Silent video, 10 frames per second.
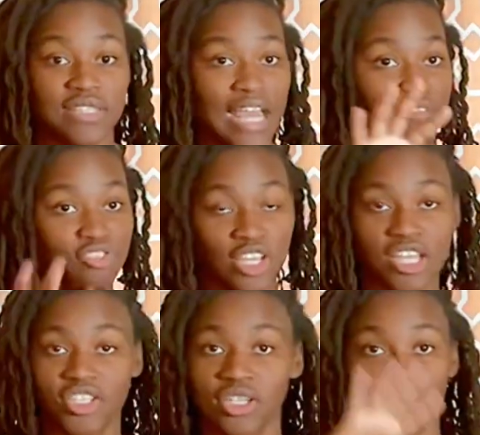
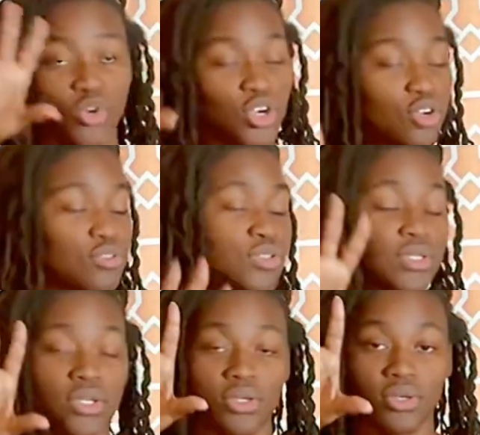life-changing words
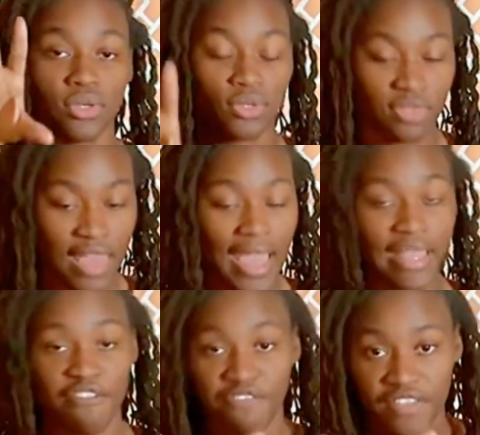that
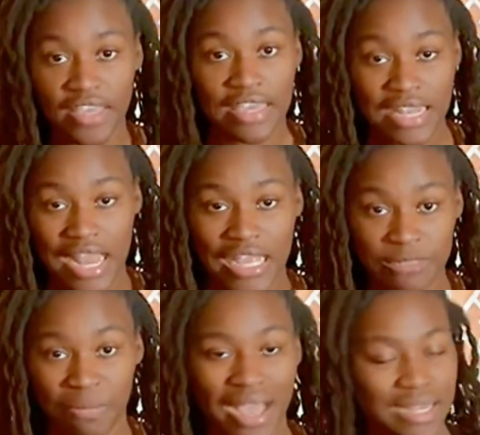can fit in that
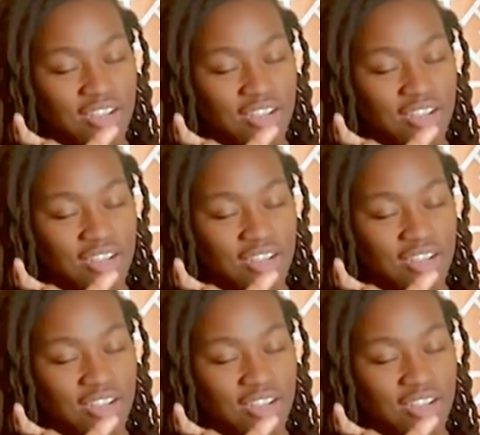spot.